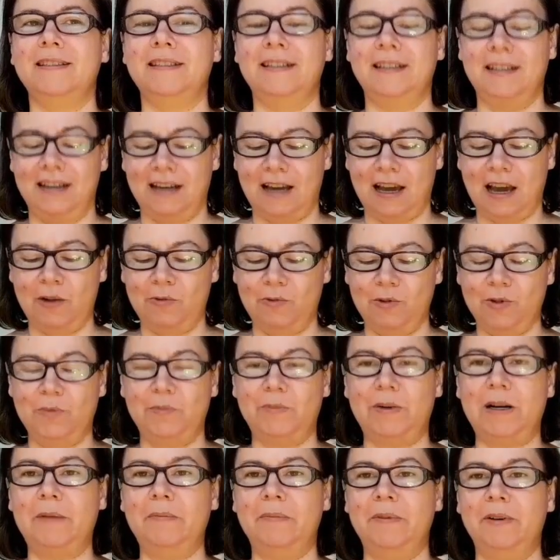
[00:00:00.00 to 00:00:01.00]
I was
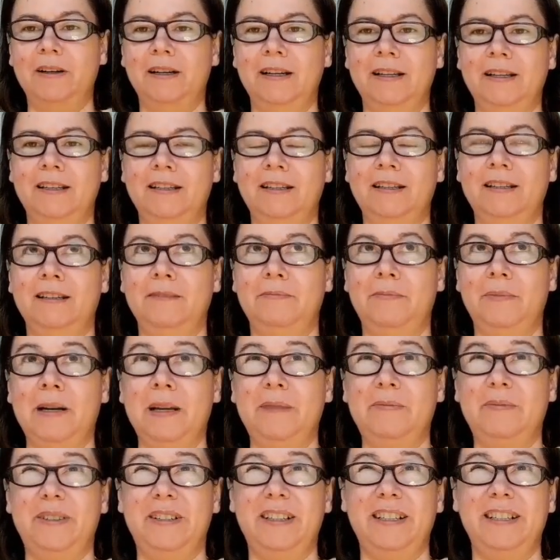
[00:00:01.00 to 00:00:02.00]
primarily
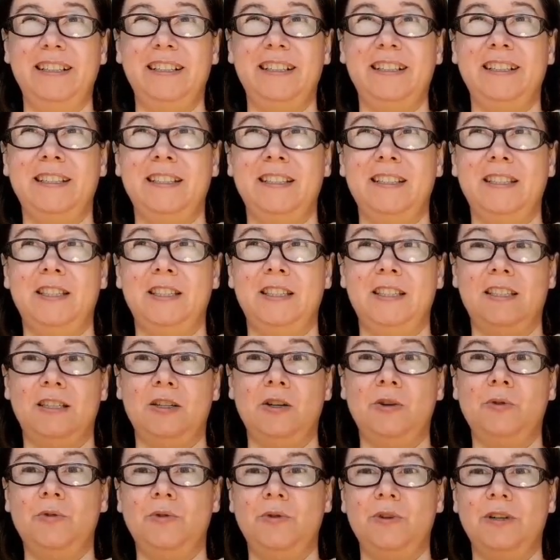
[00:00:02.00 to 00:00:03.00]
a
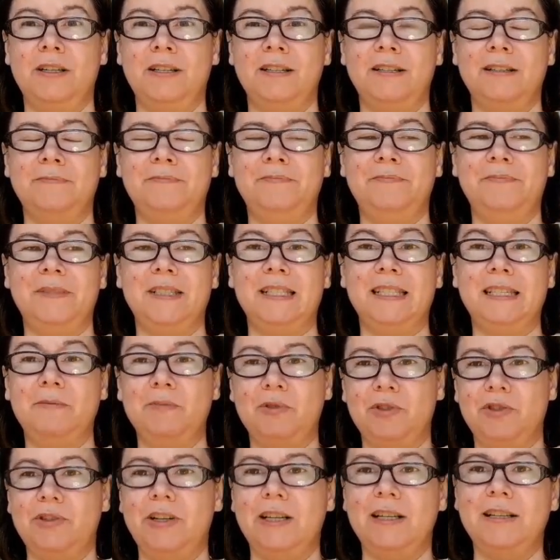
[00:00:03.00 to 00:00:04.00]

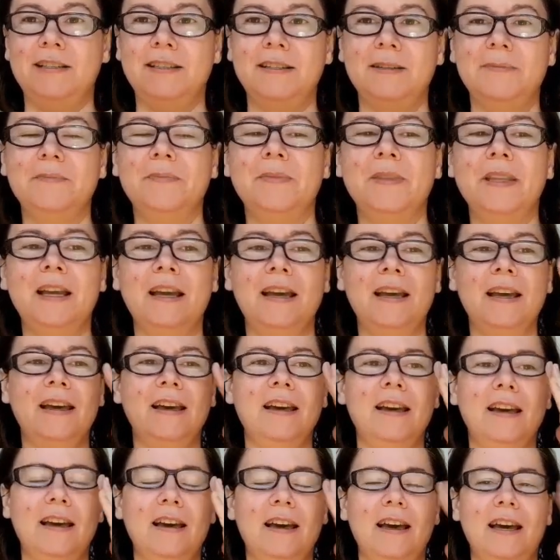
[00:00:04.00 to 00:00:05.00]
seamstress,
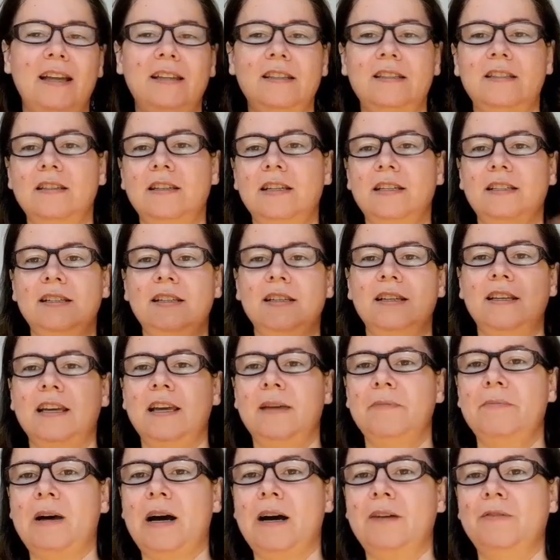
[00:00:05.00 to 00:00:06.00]
and knitting
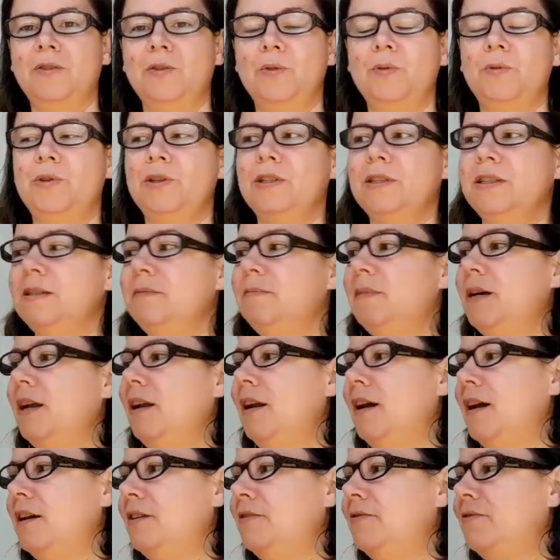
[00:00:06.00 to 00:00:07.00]
came afterwards in my
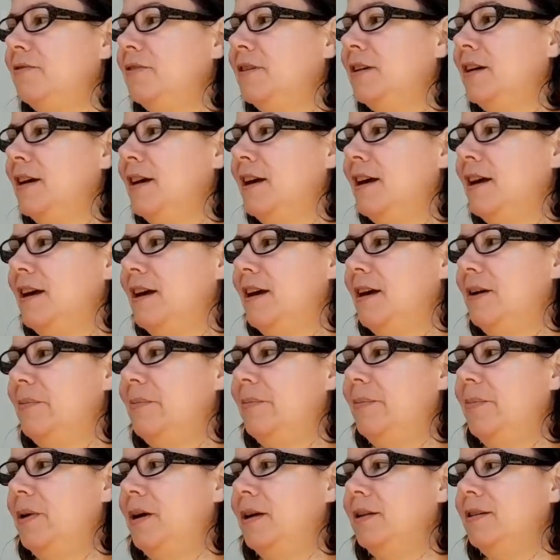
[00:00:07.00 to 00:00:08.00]
life.
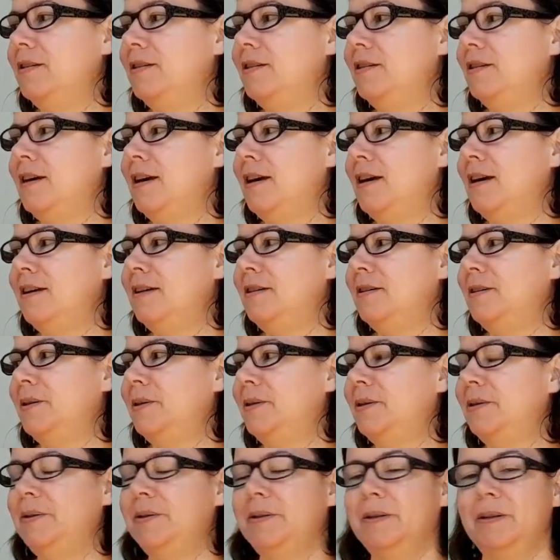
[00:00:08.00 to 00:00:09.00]
But
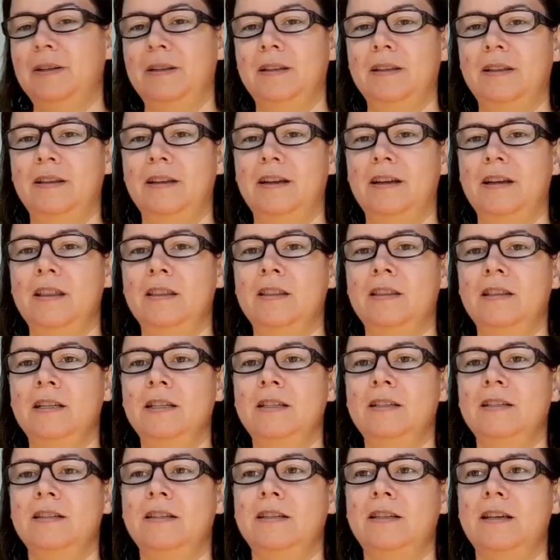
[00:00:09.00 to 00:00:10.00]
the
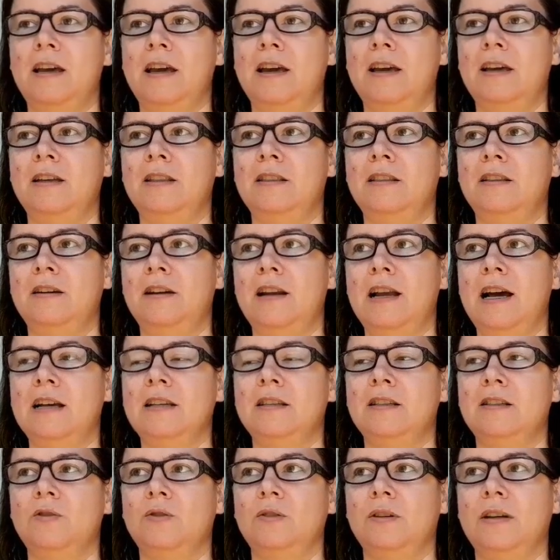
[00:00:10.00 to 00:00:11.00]

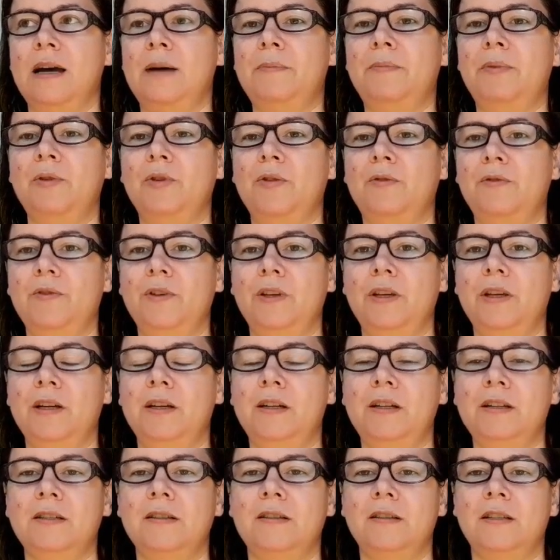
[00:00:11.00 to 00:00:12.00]
last couple of
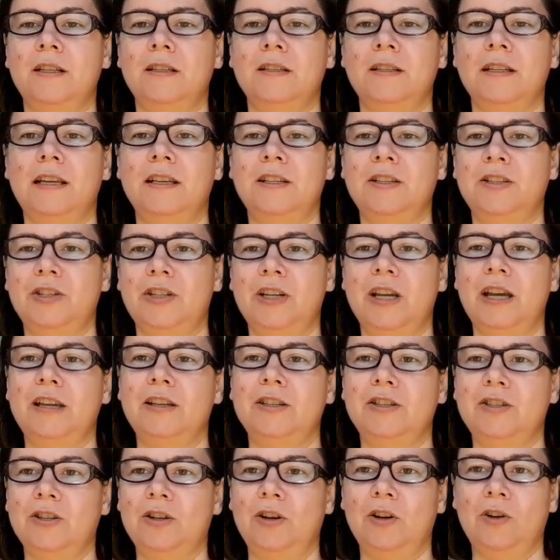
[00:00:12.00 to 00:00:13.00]
years, this has
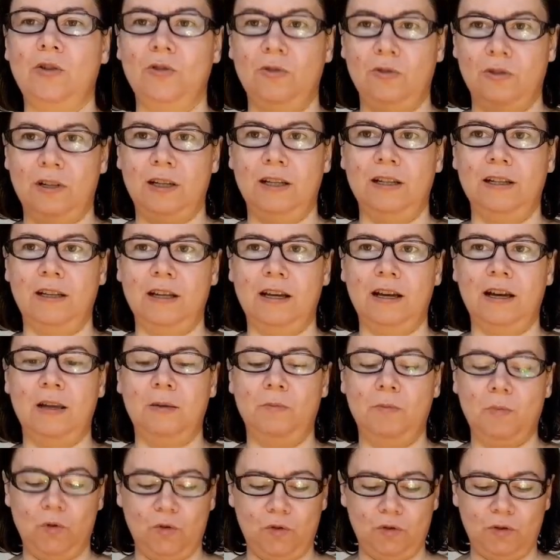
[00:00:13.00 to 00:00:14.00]
changed a lot, like
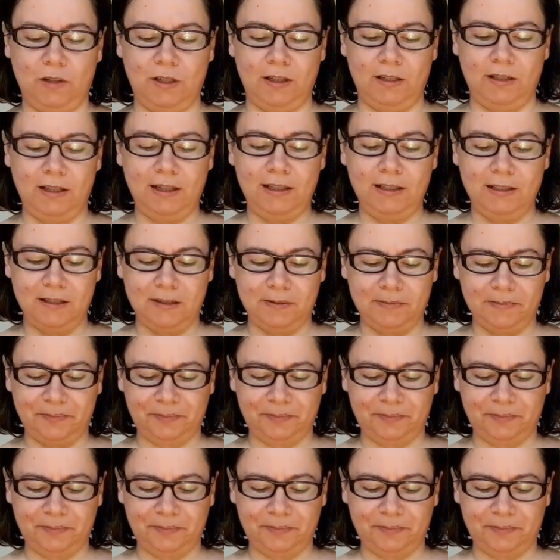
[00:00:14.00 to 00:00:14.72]
I mostly knit.